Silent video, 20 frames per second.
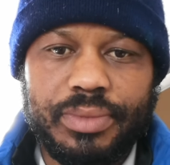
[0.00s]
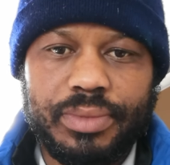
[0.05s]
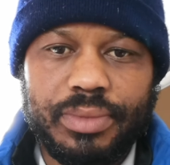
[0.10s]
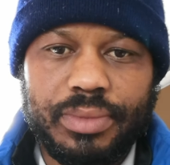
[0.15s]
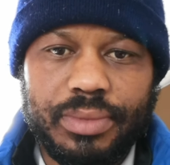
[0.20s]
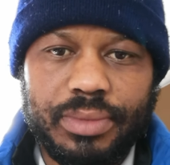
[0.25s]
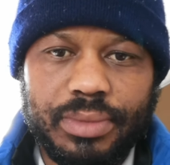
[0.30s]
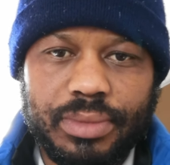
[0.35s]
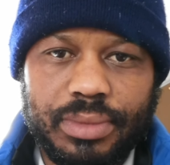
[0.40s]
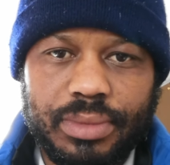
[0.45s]

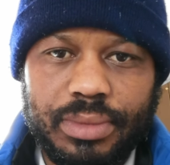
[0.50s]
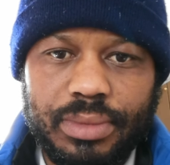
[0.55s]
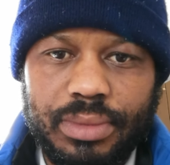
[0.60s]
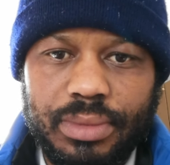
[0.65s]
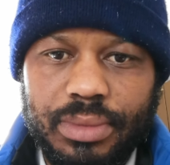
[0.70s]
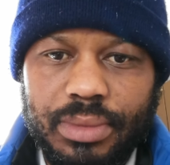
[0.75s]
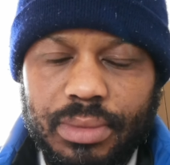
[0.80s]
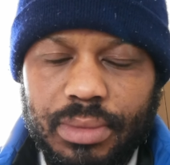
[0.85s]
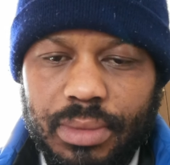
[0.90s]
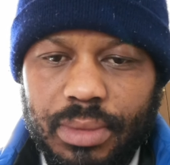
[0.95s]

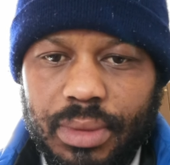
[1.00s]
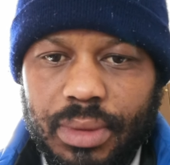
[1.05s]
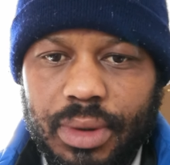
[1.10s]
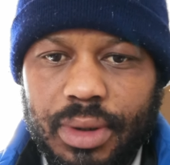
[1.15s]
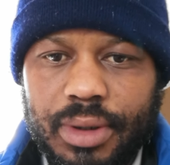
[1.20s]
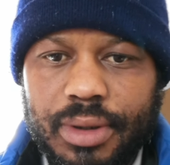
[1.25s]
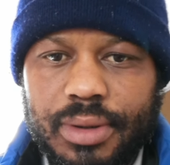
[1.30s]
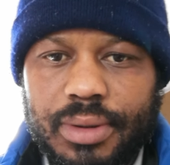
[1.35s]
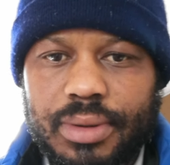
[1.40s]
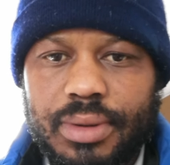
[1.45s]

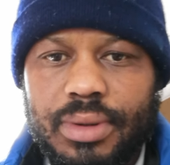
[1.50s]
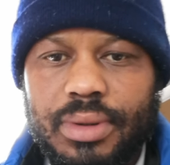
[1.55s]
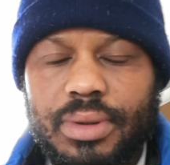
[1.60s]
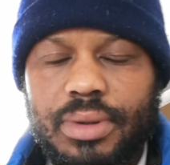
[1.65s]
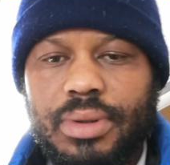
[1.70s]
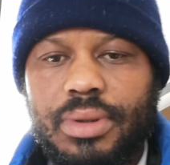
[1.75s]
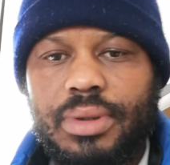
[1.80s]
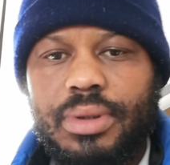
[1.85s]
No one is speaking in this clip.